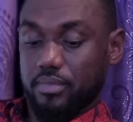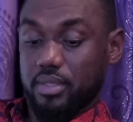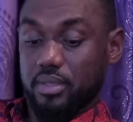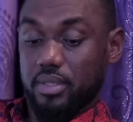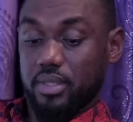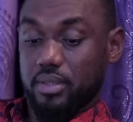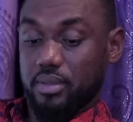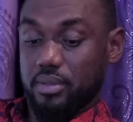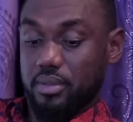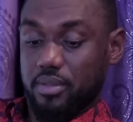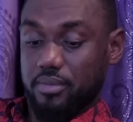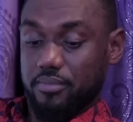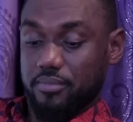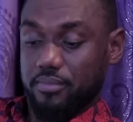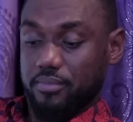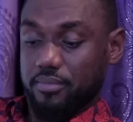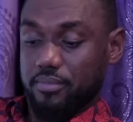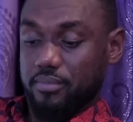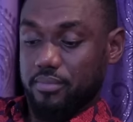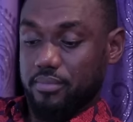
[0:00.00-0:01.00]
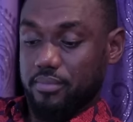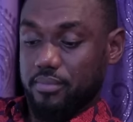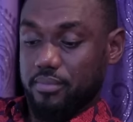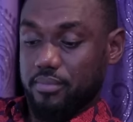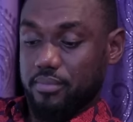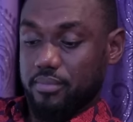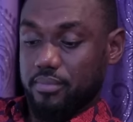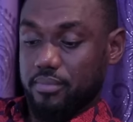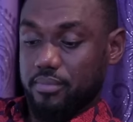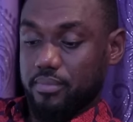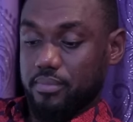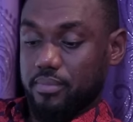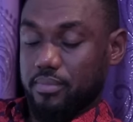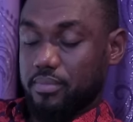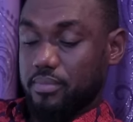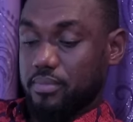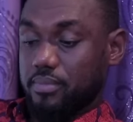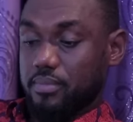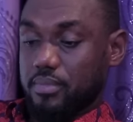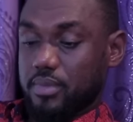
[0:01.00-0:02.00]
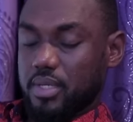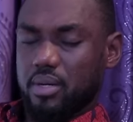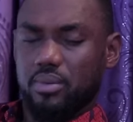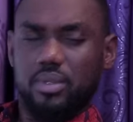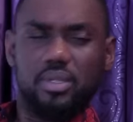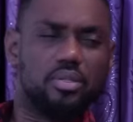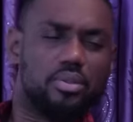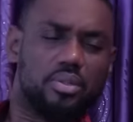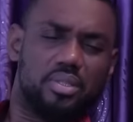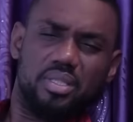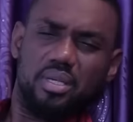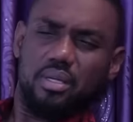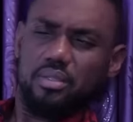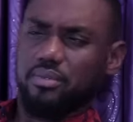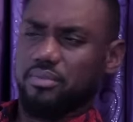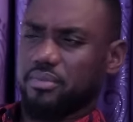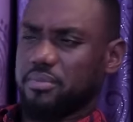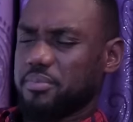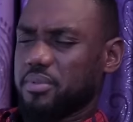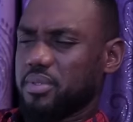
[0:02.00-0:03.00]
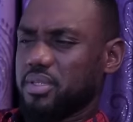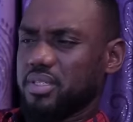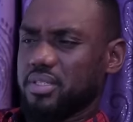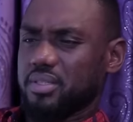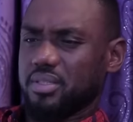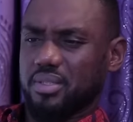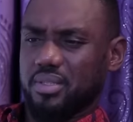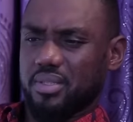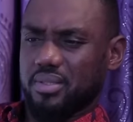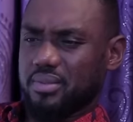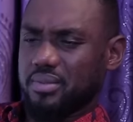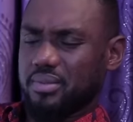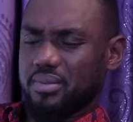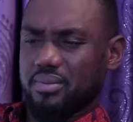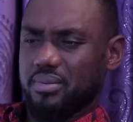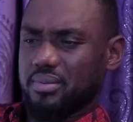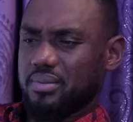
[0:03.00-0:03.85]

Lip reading: They didn't. I went to his house with the police and